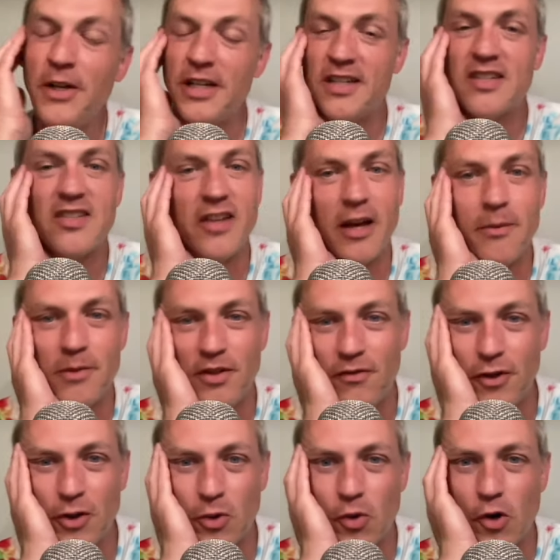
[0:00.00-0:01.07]
and excitement
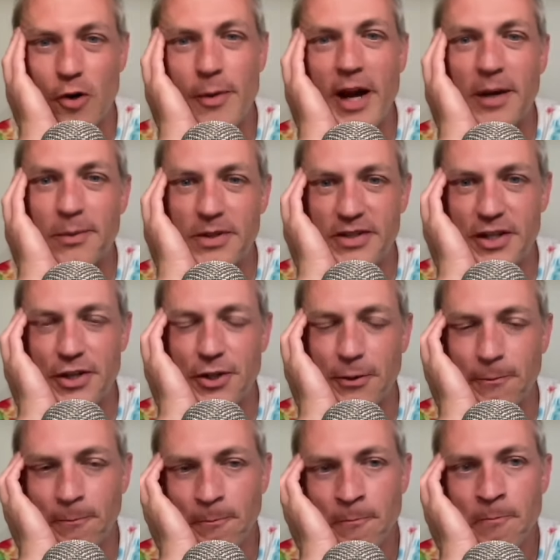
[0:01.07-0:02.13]
for the quarterback
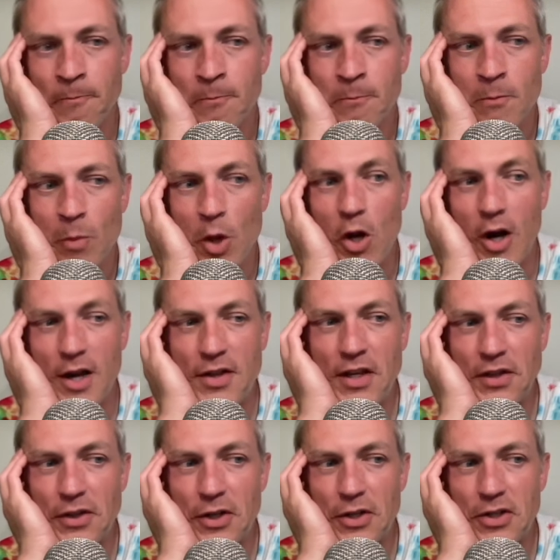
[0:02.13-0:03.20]
position. You know, I
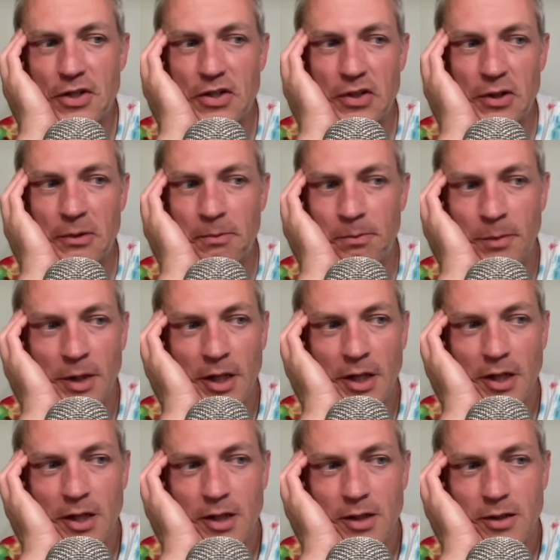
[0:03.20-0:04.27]
think there's some
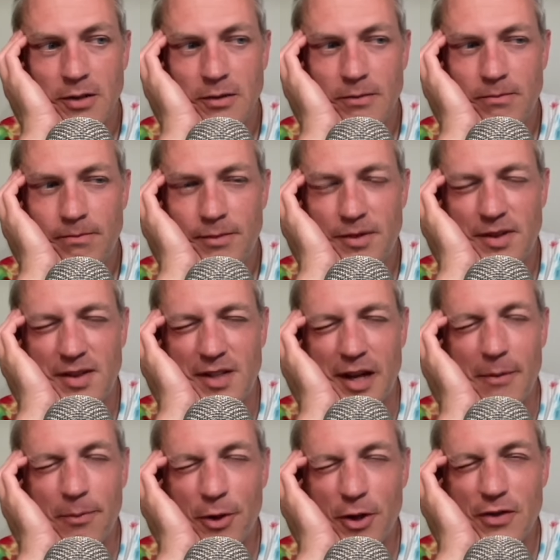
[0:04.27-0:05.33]

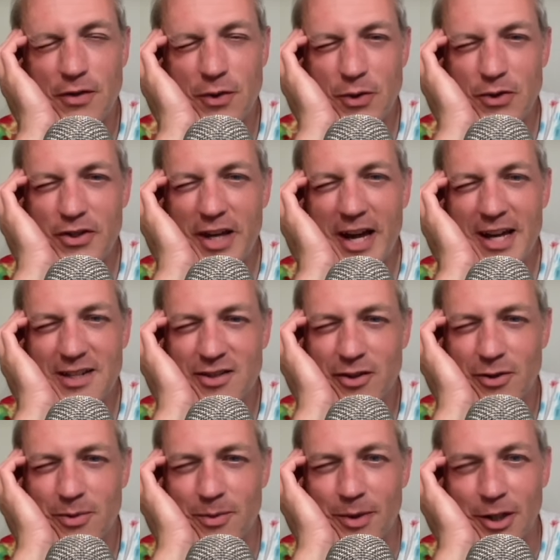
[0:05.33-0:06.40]
tempered
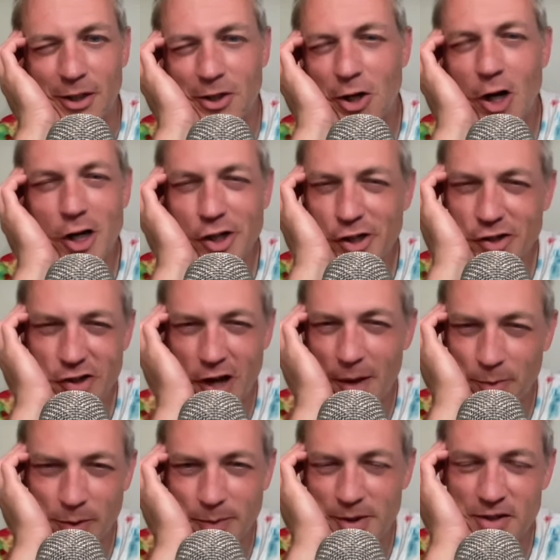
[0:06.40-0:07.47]
enthusiasm or cautious
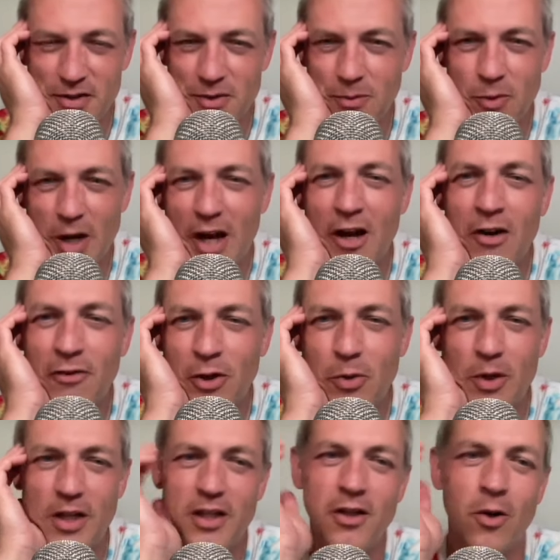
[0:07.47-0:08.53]
optimism, however you
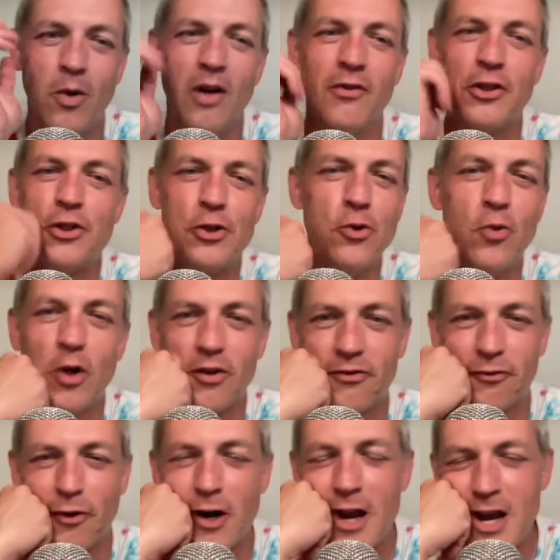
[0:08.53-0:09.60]
want to, you know, whatever two word
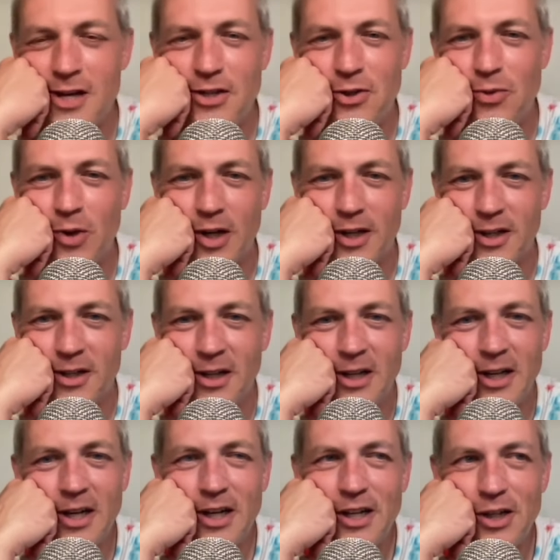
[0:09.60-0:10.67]
phrase you want to
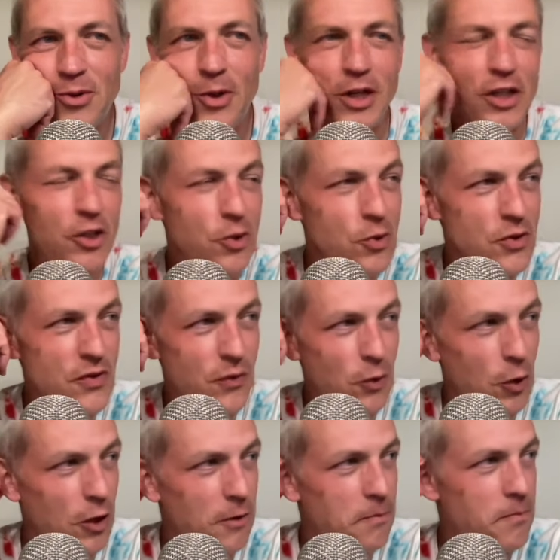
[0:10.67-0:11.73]
you want to use
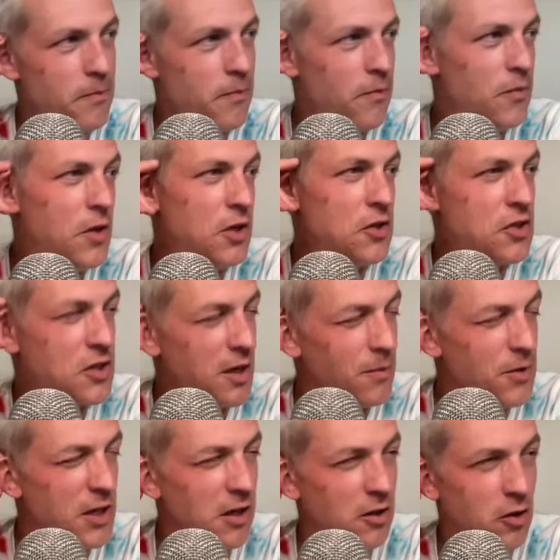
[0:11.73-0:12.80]
for it. There's
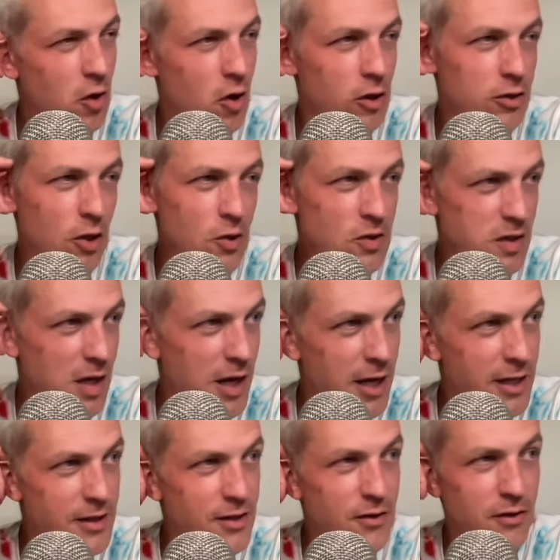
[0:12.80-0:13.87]
something along those
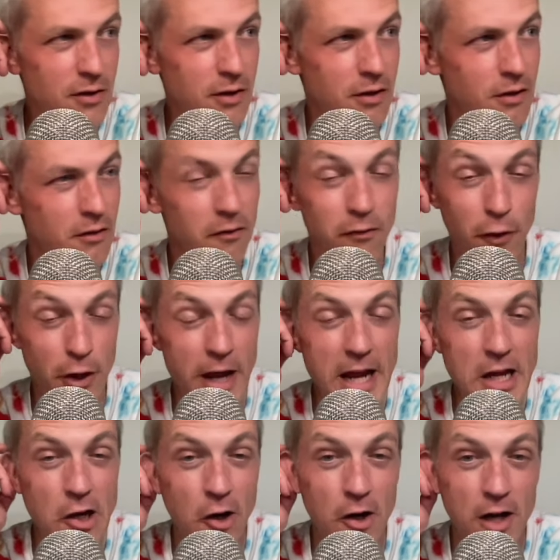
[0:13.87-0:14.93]
lines for Nate
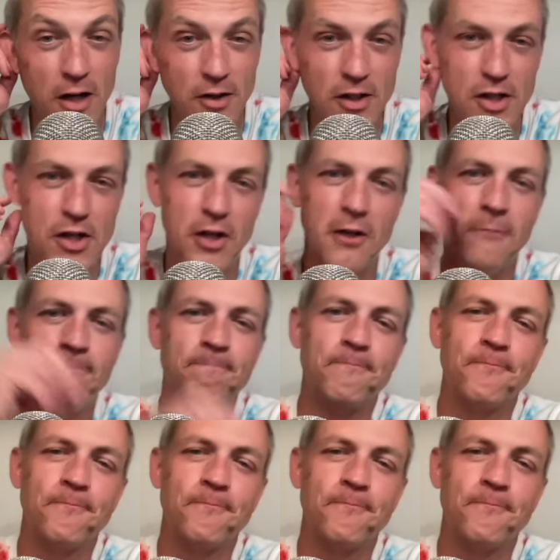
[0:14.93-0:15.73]
Yarnell this year.